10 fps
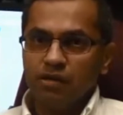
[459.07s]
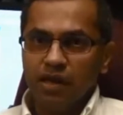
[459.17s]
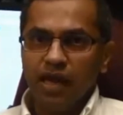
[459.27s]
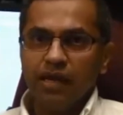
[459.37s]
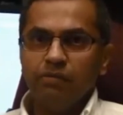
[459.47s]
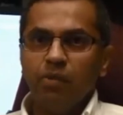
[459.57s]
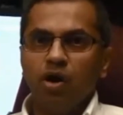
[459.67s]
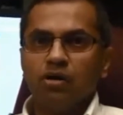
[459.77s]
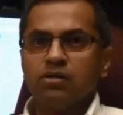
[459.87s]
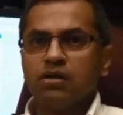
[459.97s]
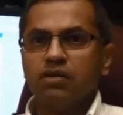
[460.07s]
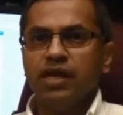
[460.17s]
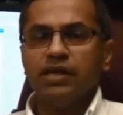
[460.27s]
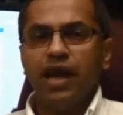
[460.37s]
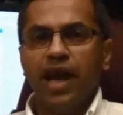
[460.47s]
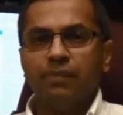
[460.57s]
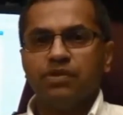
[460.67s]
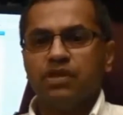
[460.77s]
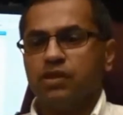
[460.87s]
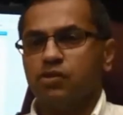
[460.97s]
create models, create
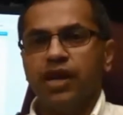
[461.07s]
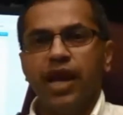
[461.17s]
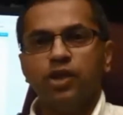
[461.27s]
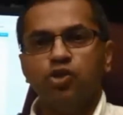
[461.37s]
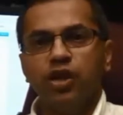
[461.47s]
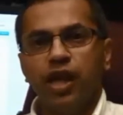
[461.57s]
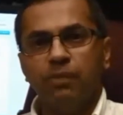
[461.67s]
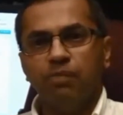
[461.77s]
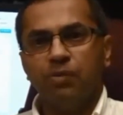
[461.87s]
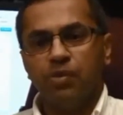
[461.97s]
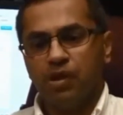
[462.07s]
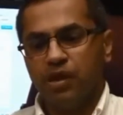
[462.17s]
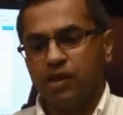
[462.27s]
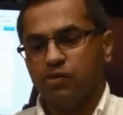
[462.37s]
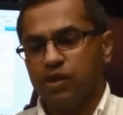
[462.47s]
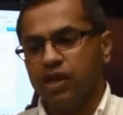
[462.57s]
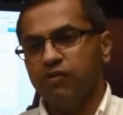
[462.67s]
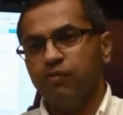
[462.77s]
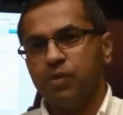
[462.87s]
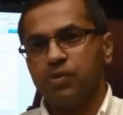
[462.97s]
apps that could educate people, that could
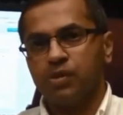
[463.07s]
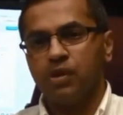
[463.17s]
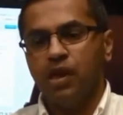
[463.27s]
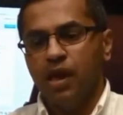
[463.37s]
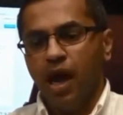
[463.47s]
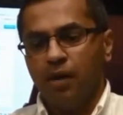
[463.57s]
give people